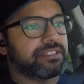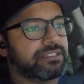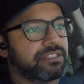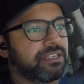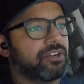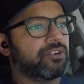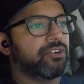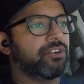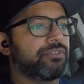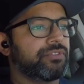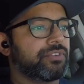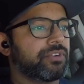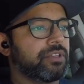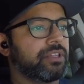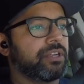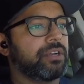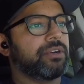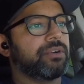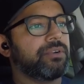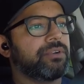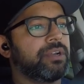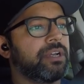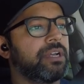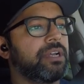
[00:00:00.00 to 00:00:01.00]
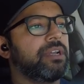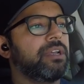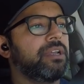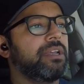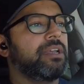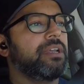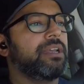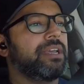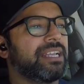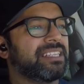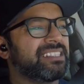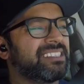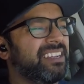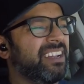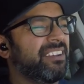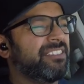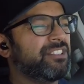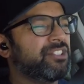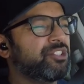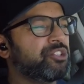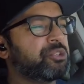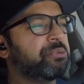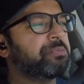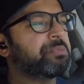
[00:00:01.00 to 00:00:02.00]
It's not overload, it's
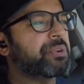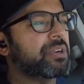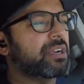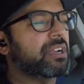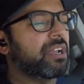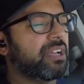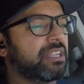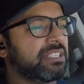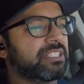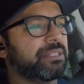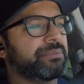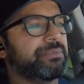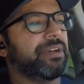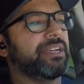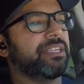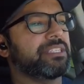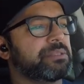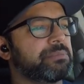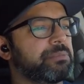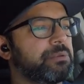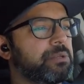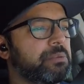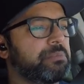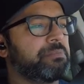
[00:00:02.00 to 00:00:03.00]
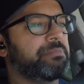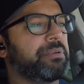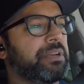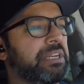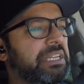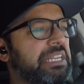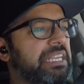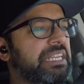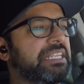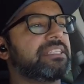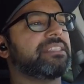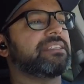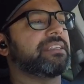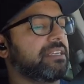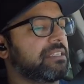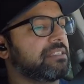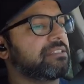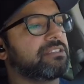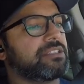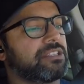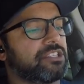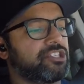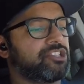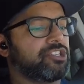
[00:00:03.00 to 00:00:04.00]
not super customizable, but it
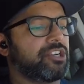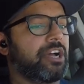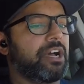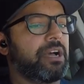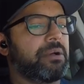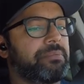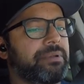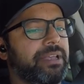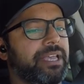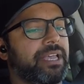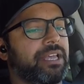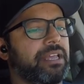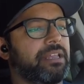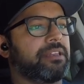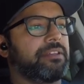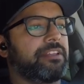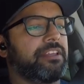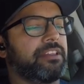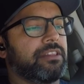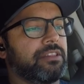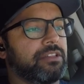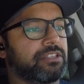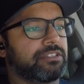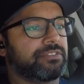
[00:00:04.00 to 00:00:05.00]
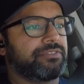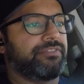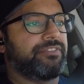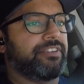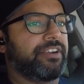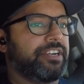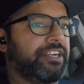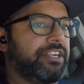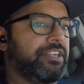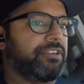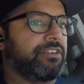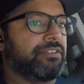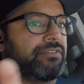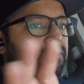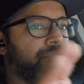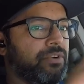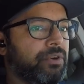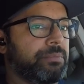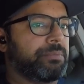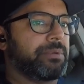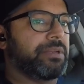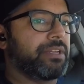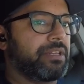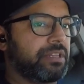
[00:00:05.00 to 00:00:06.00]
does the job and it looks very
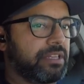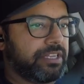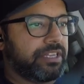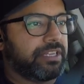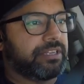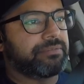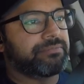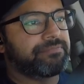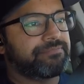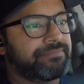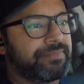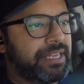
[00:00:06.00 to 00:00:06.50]
uniform and clean.